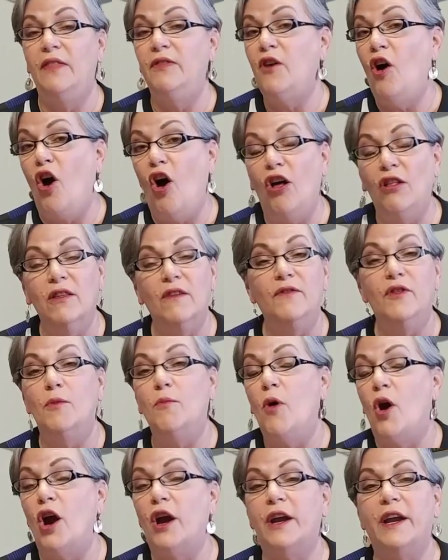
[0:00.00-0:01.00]
and all of
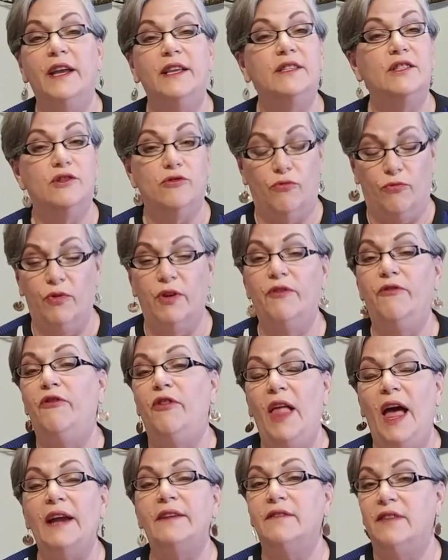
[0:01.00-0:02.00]
the markets
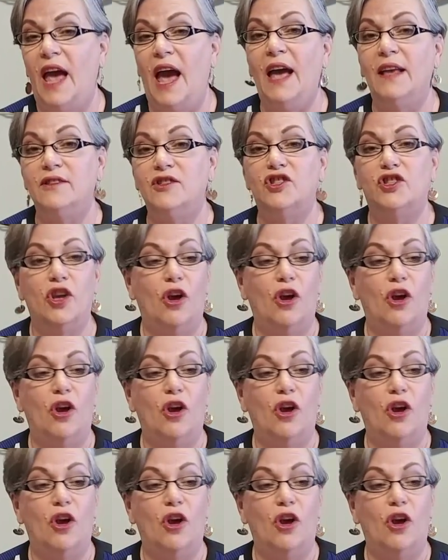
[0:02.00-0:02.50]
reflect that.